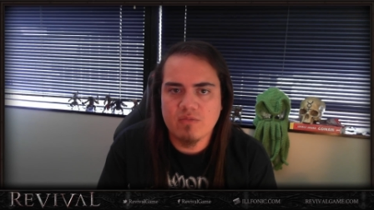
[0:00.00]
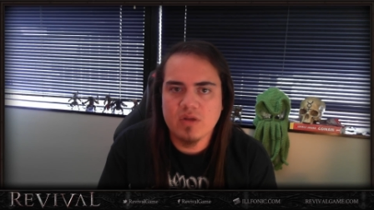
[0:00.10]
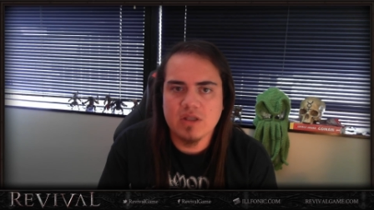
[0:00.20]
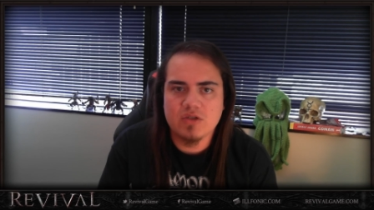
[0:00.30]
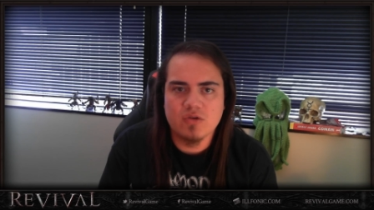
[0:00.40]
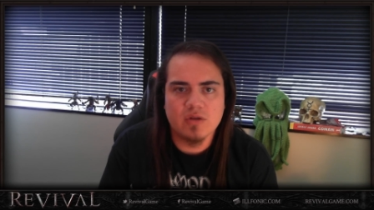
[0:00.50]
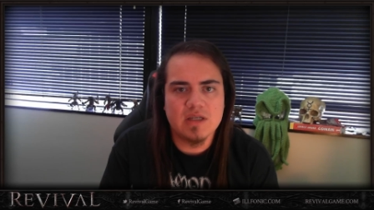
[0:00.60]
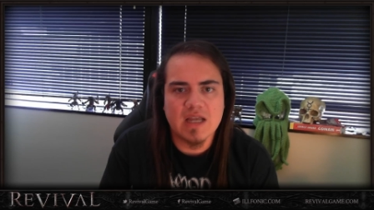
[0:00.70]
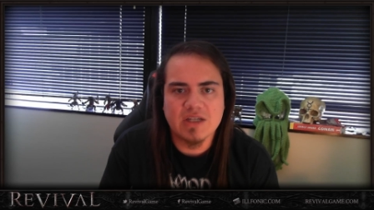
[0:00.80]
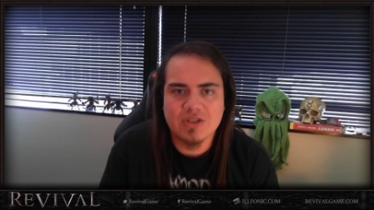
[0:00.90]
really truly
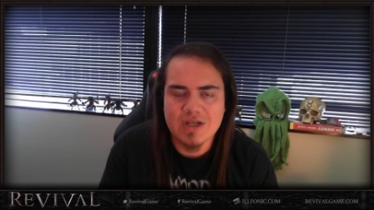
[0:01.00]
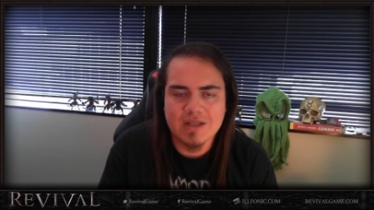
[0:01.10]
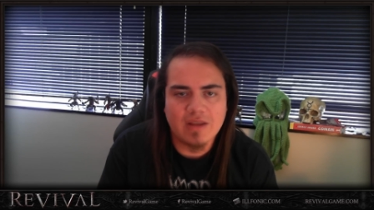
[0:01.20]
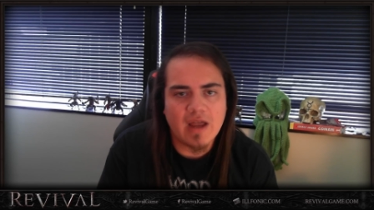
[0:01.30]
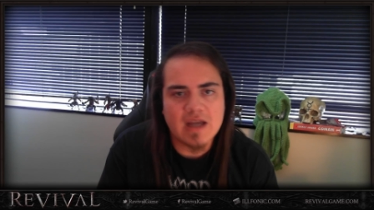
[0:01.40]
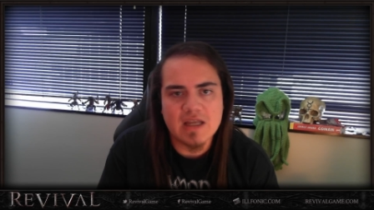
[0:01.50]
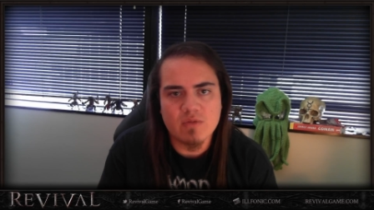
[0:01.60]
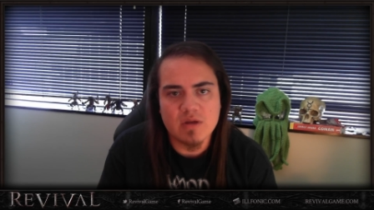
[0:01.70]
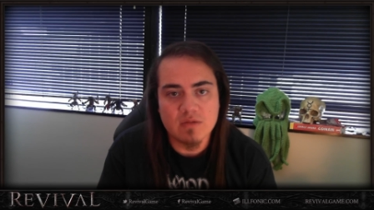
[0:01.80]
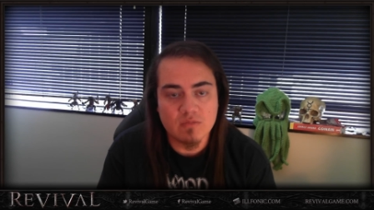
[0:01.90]
next gen lighting
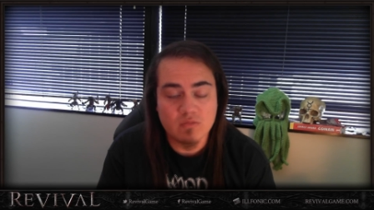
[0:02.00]
we,